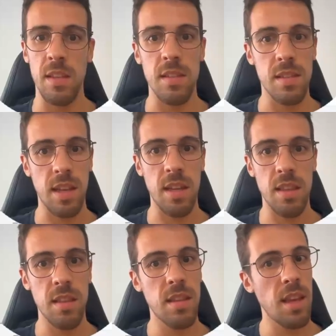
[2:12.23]

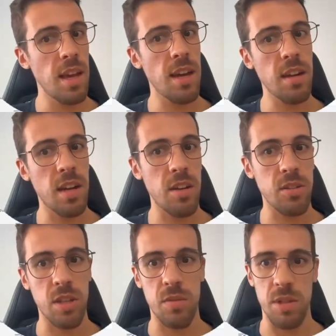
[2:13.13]
Instead, the error
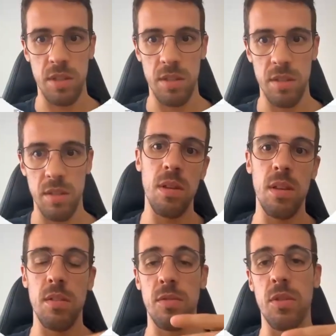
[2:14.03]
count increases,
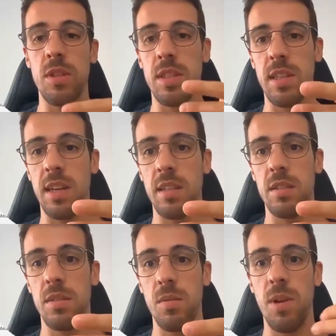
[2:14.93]
and the flow
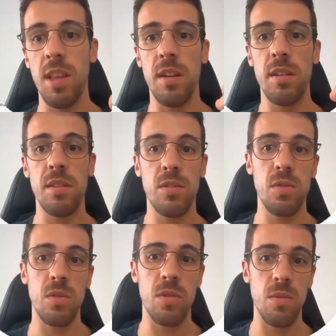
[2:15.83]
decides whether it
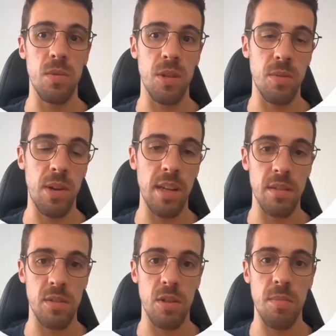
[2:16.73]
should retry
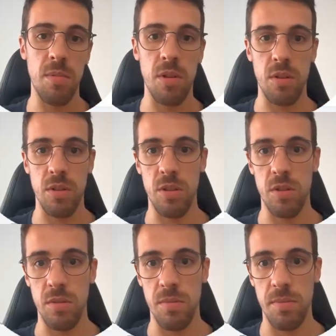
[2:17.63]
and stop or
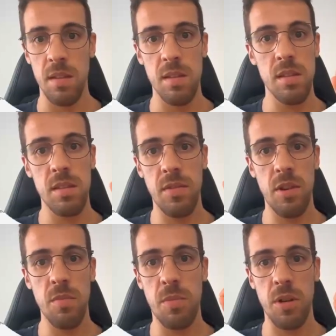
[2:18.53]
continue. This is
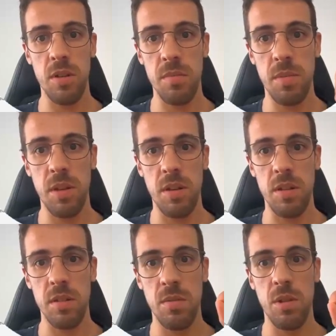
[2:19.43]
very important
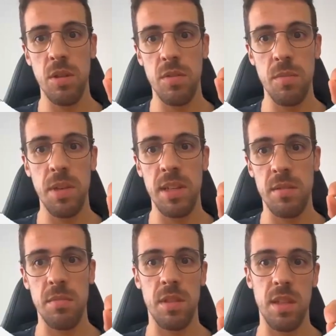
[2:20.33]
because one of the
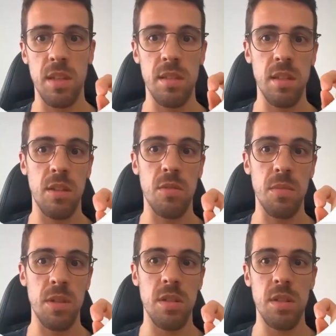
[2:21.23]
biggest mistakes in
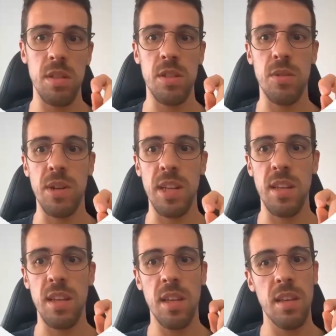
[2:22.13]
automation is
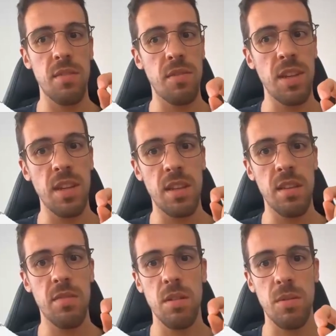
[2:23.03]
creating
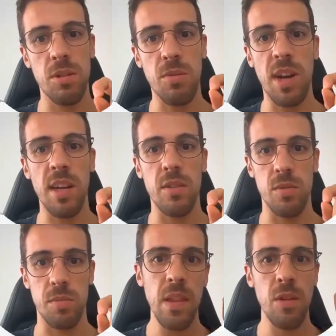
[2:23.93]
infinitive retry
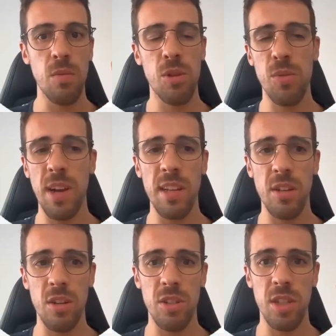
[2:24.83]
loops. Retry
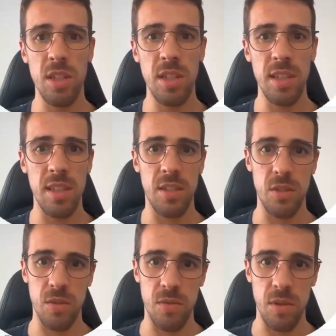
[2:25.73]
logic is
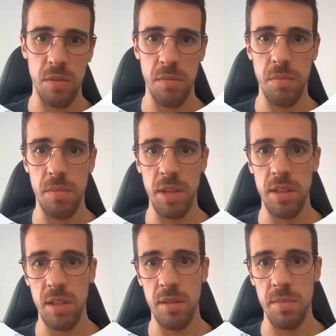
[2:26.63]
useful,
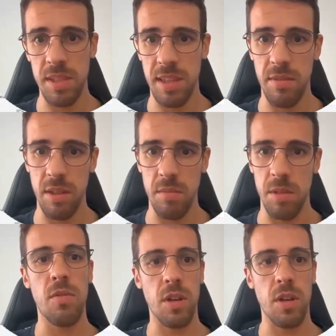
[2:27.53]
but it must have a limit.